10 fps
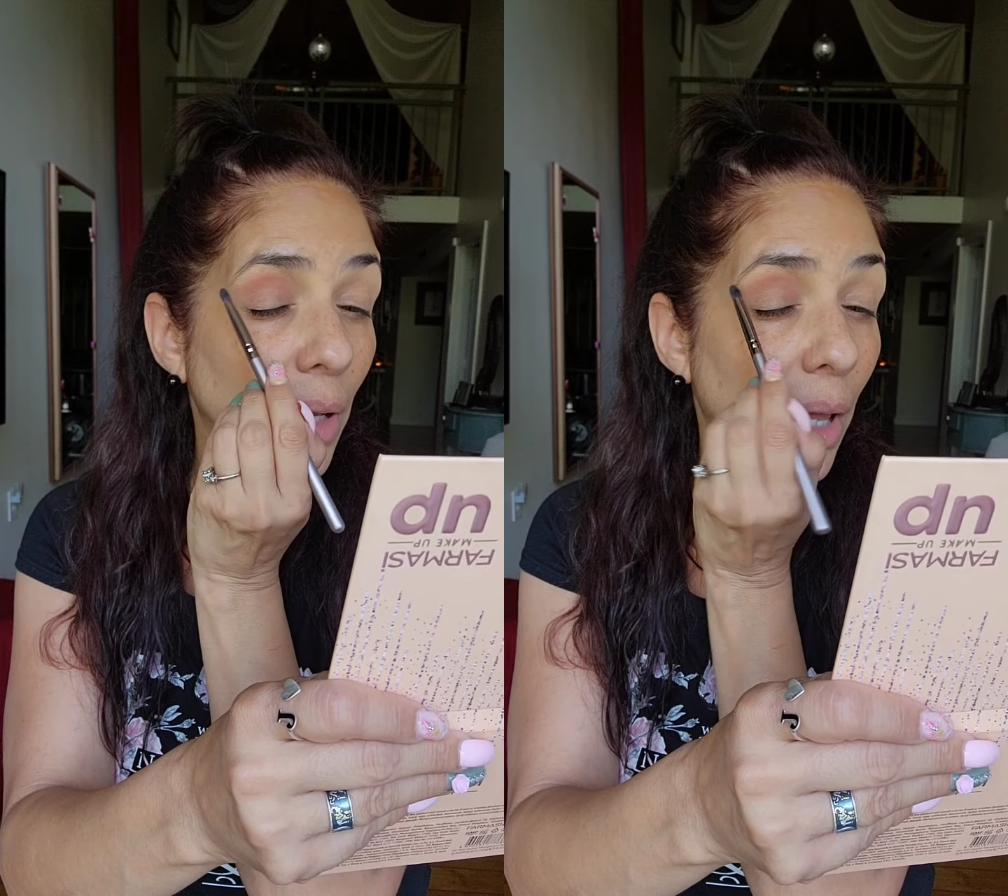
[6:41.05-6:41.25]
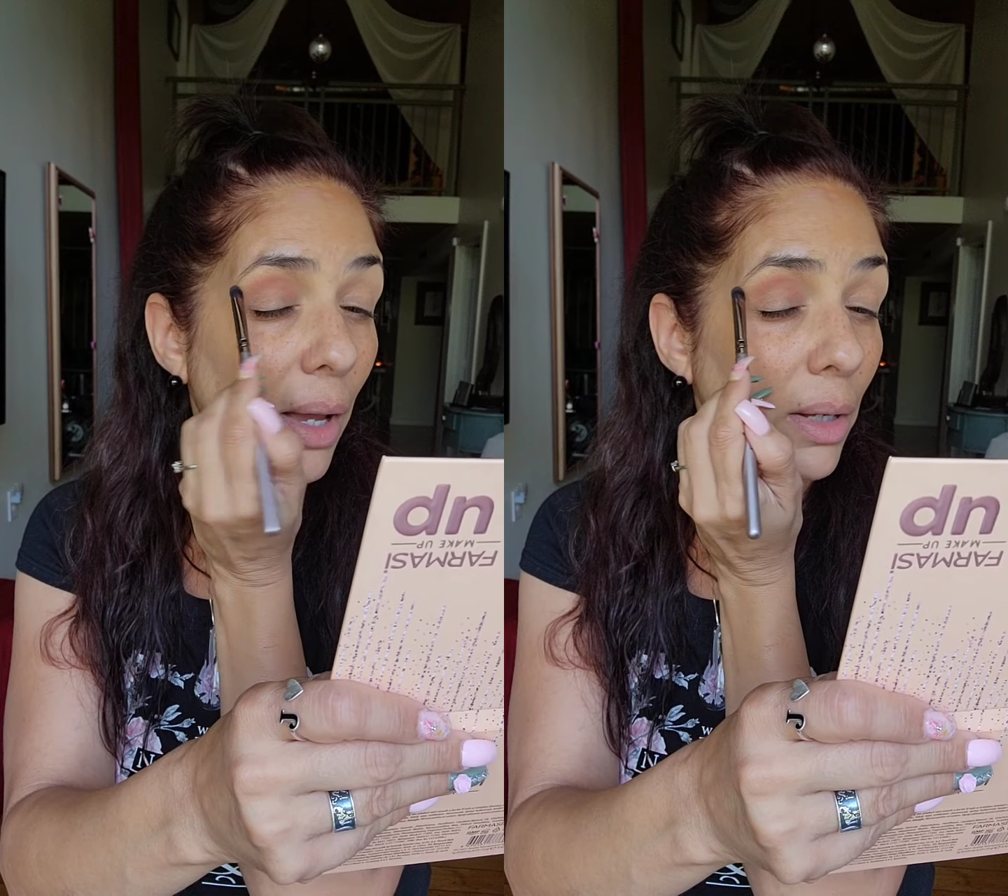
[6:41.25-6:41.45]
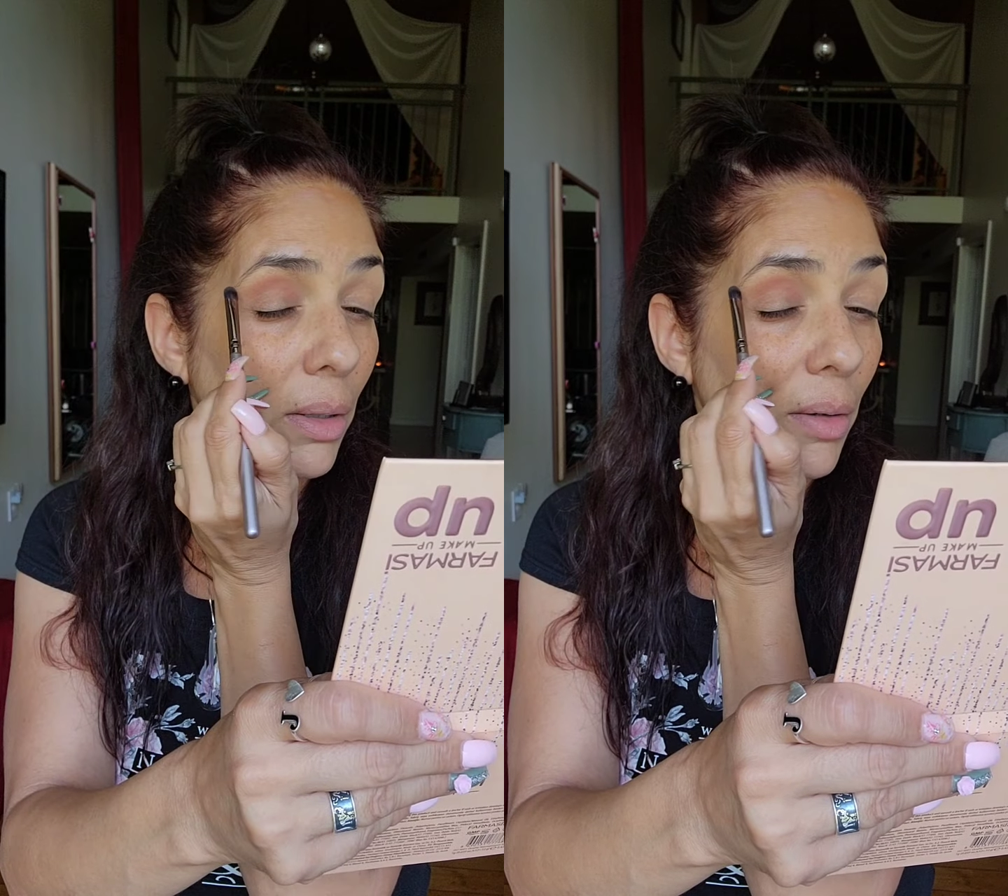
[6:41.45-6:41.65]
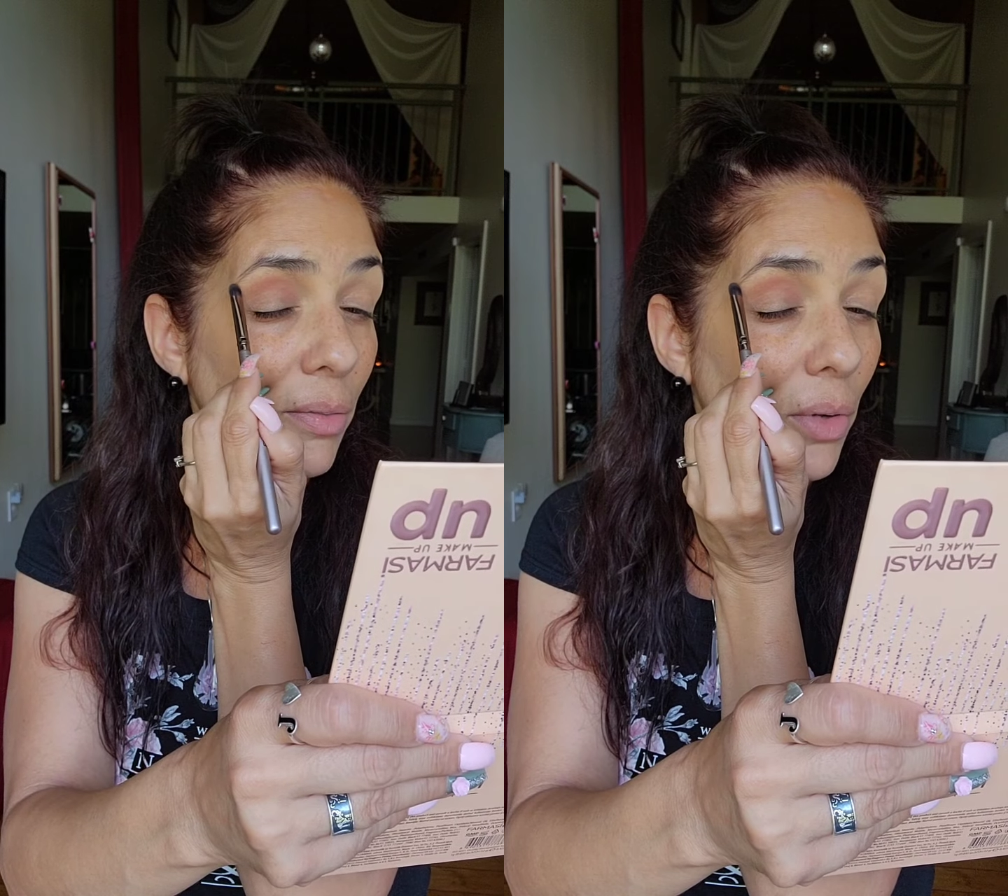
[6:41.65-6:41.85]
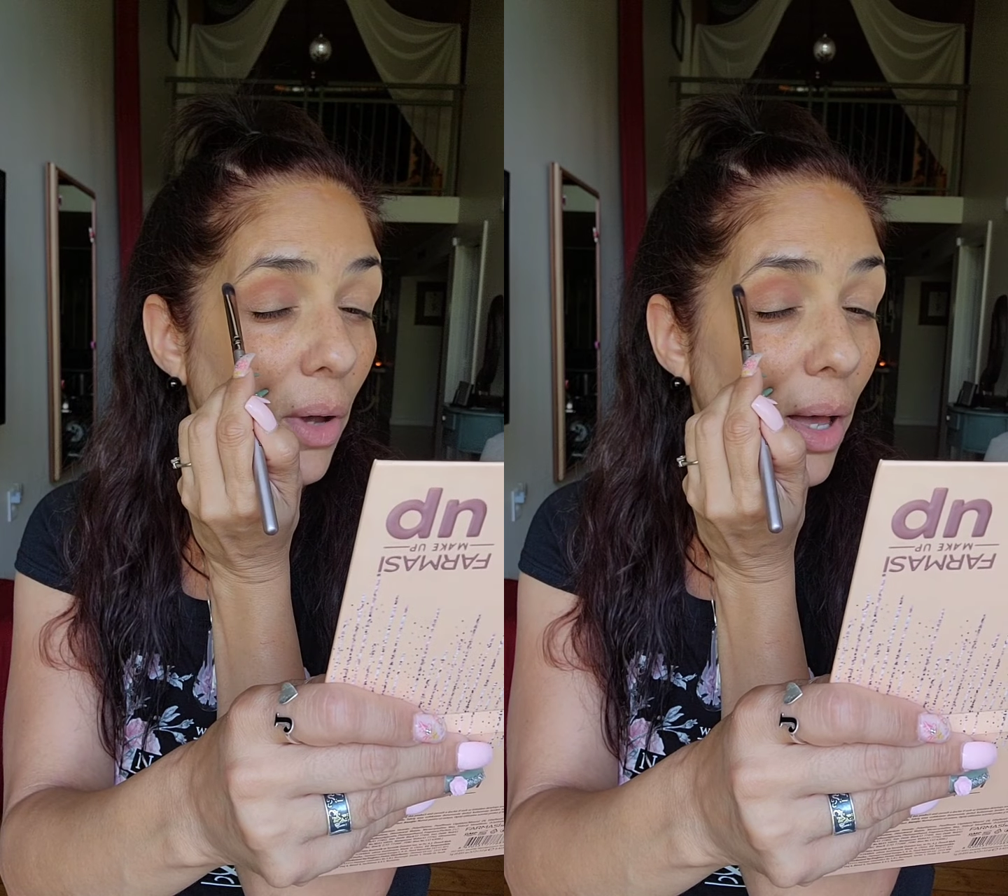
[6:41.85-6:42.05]
line of
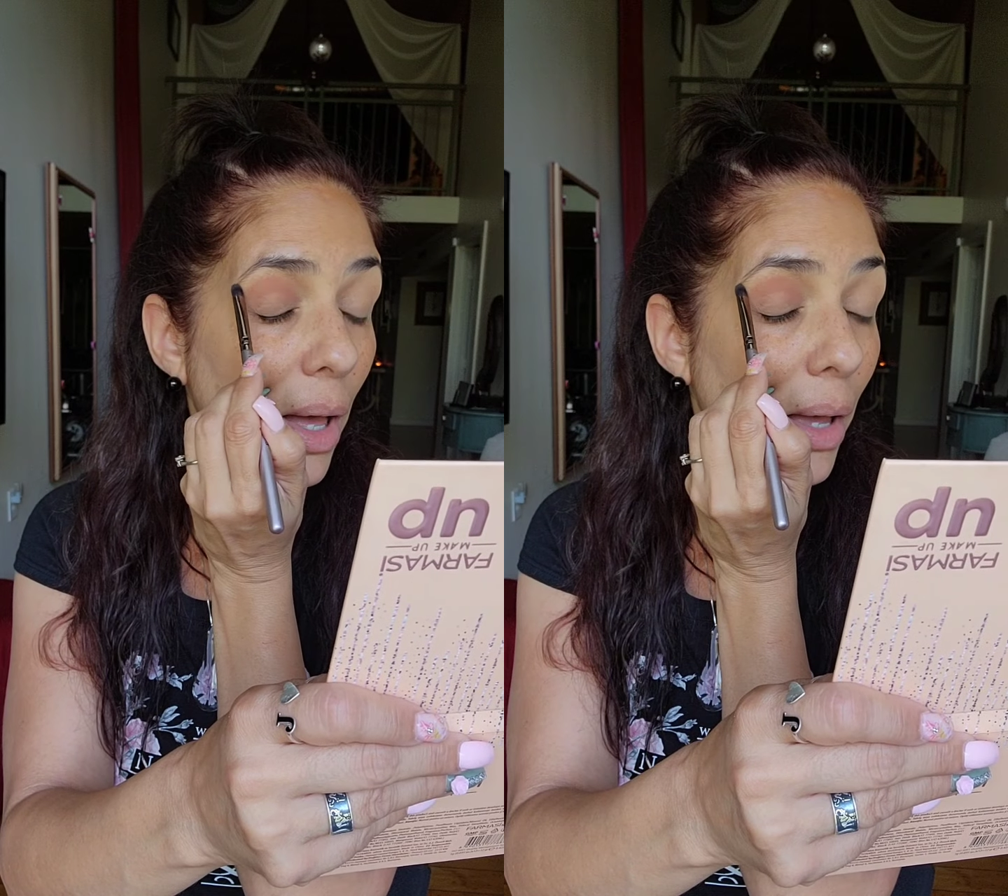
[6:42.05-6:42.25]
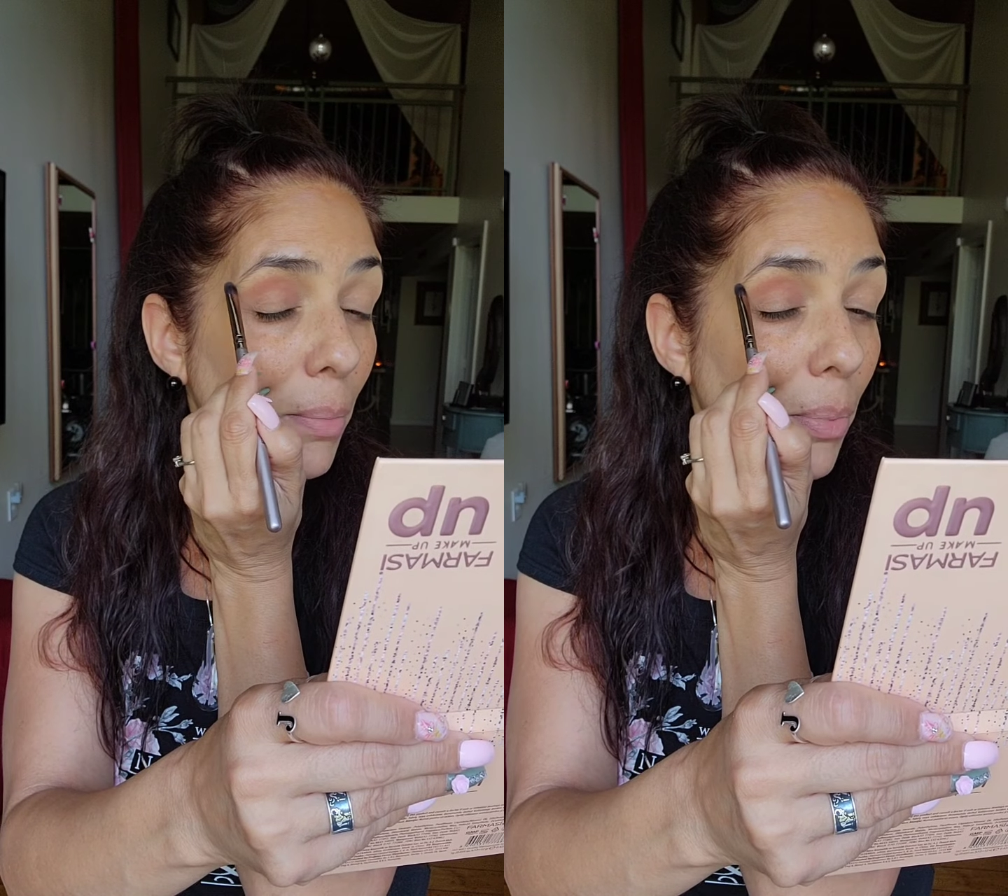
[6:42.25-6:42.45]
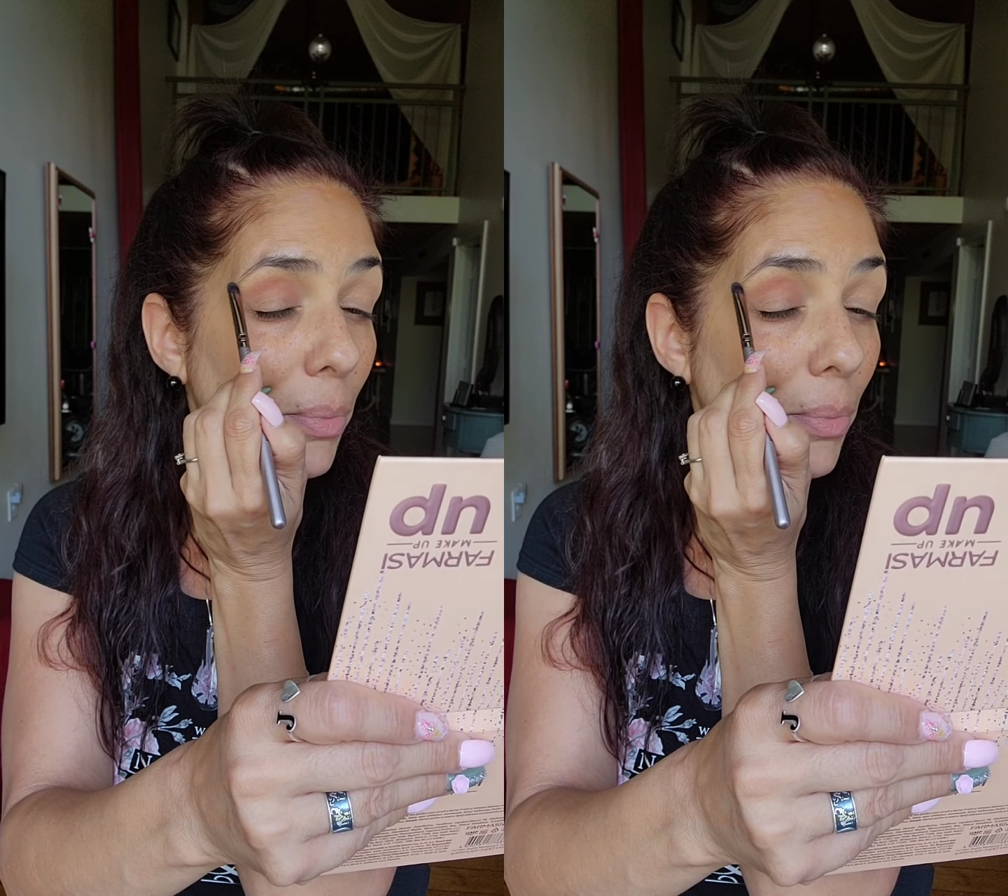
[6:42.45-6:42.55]
your eye,